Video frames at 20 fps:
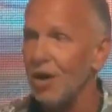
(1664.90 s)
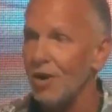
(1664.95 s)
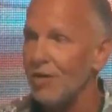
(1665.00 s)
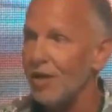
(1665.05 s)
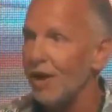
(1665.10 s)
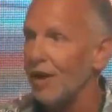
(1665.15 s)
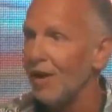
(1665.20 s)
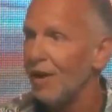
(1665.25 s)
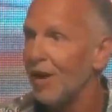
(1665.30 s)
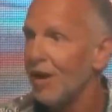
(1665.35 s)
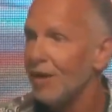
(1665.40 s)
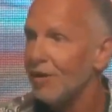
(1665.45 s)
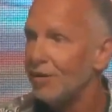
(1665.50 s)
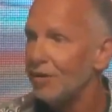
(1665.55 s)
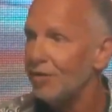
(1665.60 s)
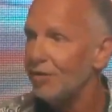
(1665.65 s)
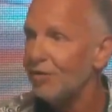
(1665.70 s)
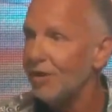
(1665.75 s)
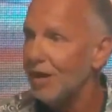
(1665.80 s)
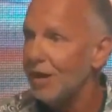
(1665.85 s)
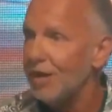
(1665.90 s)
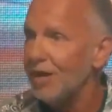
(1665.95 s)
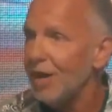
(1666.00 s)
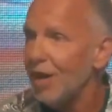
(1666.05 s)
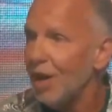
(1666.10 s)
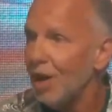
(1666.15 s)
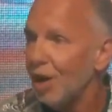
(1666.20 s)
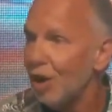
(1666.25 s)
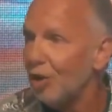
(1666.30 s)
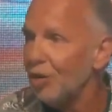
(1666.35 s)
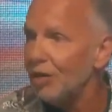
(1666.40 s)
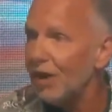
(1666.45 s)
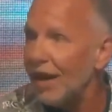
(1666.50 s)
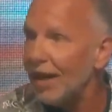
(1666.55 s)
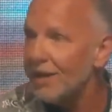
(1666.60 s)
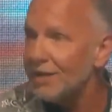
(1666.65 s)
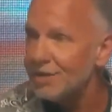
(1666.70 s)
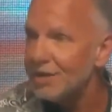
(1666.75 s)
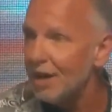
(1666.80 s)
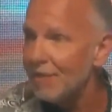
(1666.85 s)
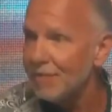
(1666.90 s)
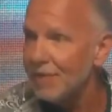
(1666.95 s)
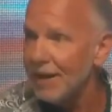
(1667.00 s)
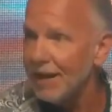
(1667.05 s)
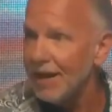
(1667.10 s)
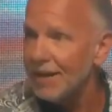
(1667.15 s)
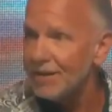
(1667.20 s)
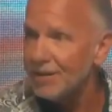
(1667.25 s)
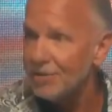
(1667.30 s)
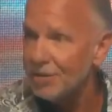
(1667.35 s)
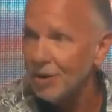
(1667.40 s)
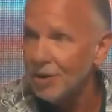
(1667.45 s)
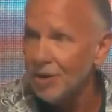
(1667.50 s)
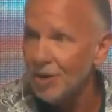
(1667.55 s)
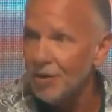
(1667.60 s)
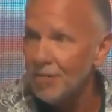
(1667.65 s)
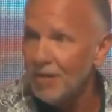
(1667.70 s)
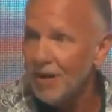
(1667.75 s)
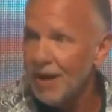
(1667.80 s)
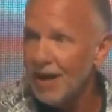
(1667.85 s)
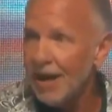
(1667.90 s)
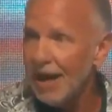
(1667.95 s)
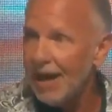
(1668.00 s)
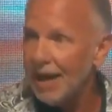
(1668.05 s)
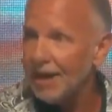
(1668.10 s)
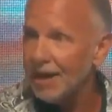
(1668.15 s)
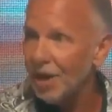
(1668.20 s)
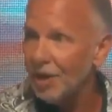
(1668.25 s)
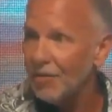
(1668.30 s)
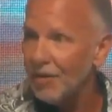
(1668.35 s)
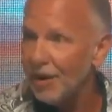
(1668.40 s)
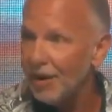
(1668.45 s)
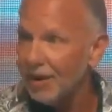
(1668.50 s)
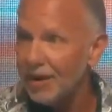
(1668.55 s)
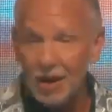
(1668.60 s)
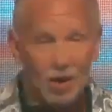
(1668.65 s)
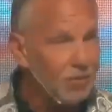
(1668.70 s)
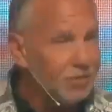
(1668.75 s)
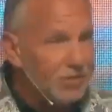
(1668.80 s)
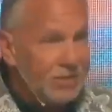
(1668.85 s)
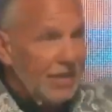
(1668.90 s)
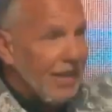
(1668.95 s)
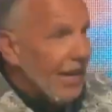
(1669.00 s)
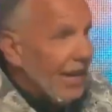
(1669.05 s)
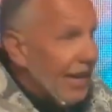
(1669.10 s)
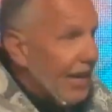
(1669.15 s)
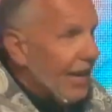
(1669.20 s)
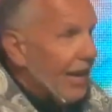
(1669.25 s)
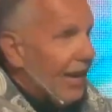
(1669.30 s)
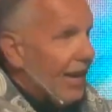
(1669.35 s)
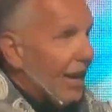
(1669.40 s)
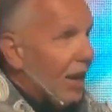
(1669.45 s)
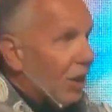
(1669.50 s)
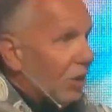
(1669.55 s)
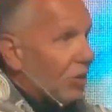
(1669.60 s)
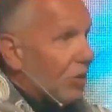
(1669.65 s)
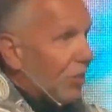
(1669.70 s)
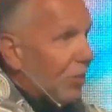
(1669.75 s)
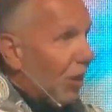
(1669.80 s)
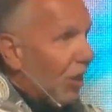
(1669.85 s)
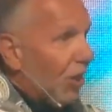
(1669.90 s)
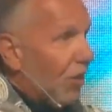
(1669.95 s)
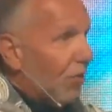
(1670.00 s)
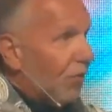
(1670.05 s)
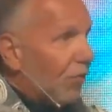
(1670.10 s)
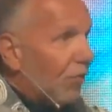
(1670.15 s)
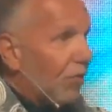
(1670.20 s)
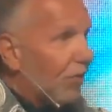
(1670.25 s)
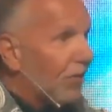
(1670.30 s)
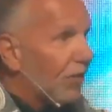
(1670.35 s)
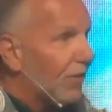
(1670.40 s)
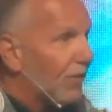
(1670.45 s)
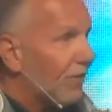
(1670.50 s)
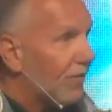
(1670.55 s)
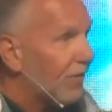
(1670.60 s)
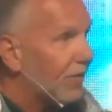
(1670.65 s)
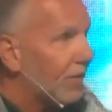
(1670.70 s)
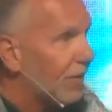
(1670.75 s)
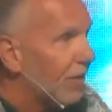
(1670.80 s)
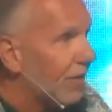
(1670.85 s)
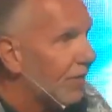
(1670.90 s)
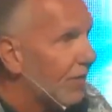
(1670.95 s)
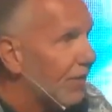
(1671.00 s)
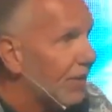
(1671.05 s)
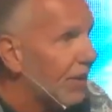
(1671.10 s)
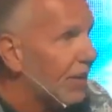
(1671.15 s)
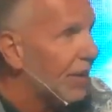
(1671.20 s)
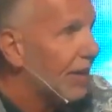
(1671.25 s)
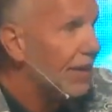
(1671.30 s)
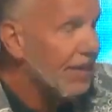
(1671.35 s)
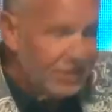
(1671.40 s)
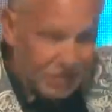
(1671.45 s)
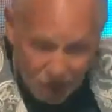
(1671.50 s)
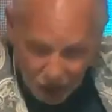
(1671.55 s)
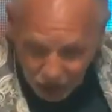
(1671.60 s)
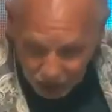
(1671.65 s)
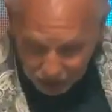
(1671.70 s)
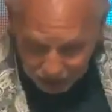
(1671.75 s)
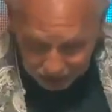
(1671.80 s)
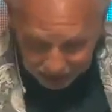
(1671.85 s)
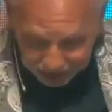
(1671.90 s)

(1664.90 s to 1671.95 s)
there to see who laid something at the tomb. I go there to go, see, here's the proof. He's gone.